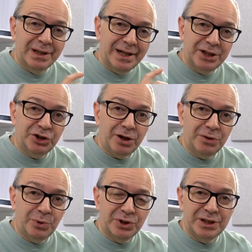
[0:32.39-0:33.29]
Let's show
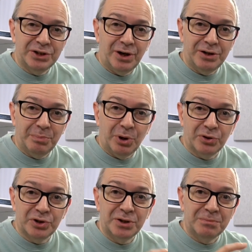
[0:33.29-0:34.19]
you what's inside the
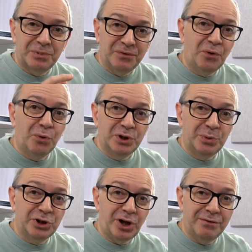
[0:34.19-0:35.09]
box. Before we
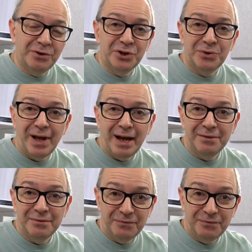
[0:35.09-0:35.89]
switch over and do that,